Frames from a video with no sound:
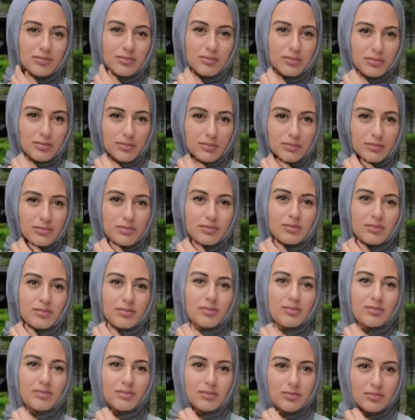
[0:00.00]

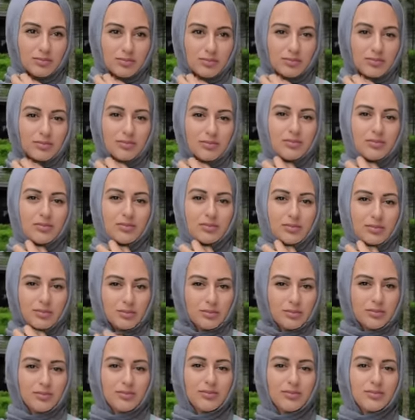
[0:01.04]

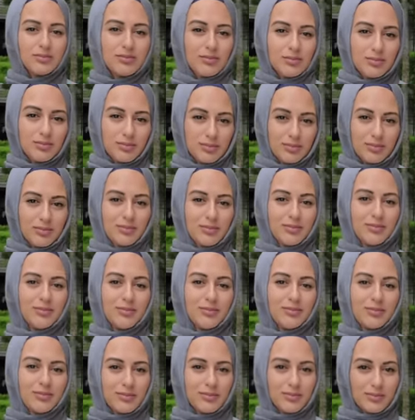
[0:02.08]

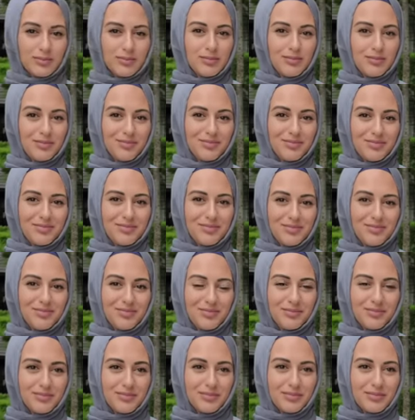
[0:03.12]

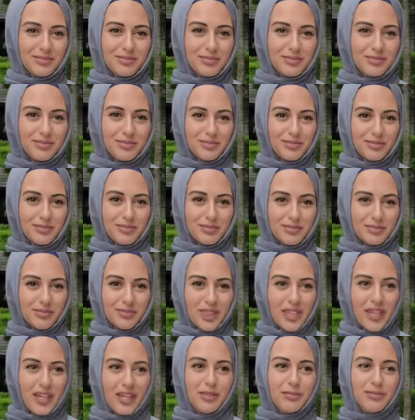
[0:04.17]

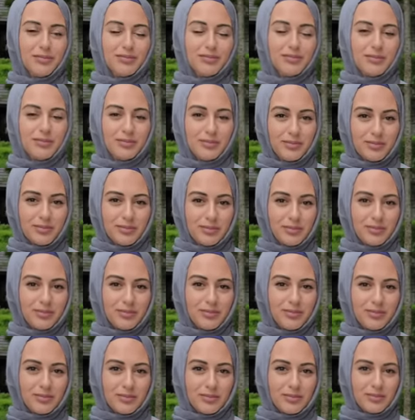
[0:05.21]

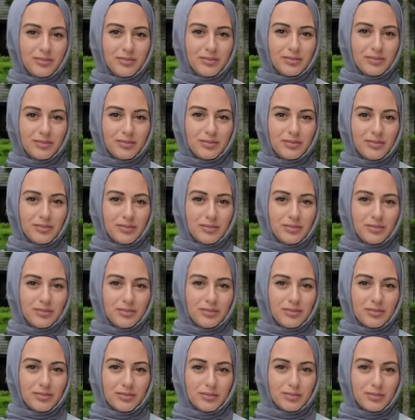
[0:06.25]

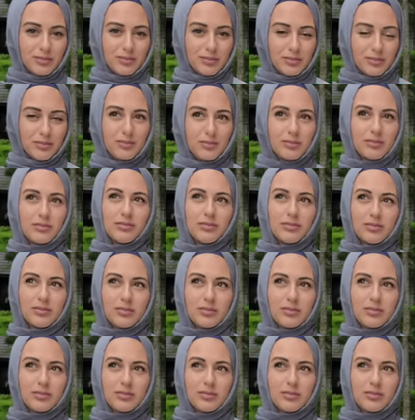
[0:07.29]
No words are spoken by the person on screen.